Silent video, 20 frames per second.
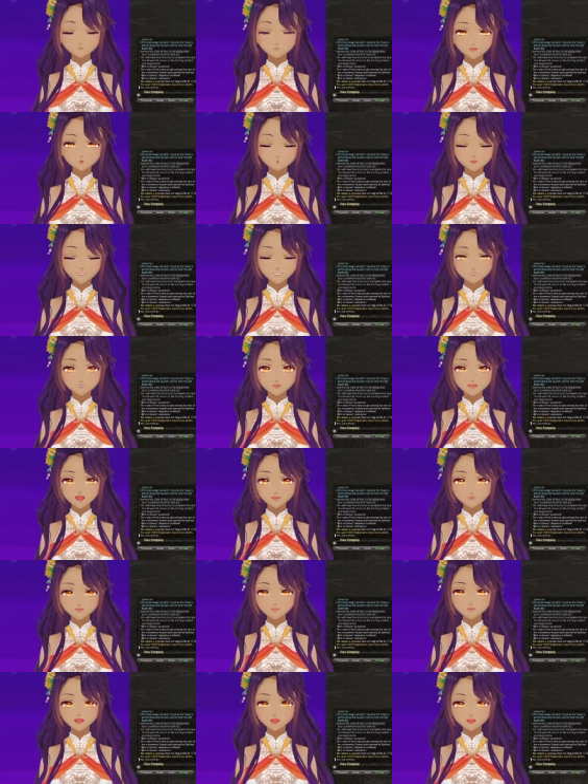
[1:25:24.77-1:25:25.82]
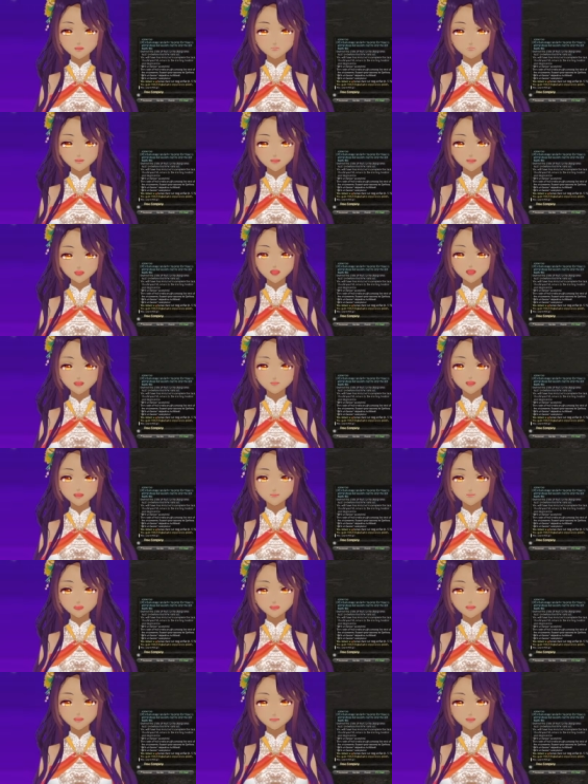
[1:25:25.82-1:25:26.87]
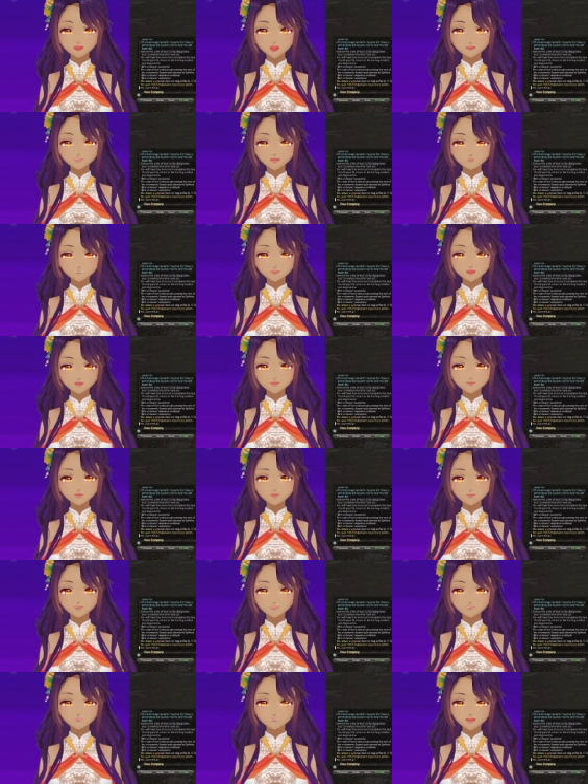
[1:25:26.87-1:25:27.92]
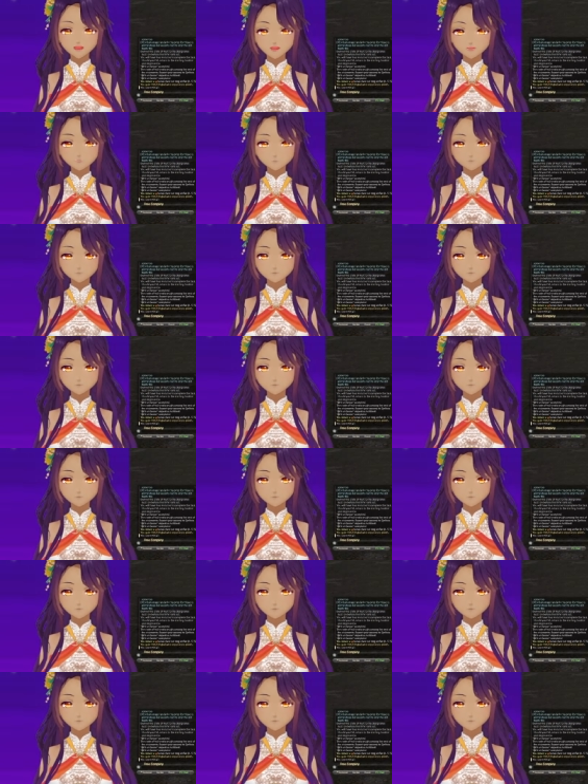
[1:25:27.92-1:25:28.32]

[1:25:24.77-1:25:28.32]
Well then, if you're willing, I have a task that requires immediate attention.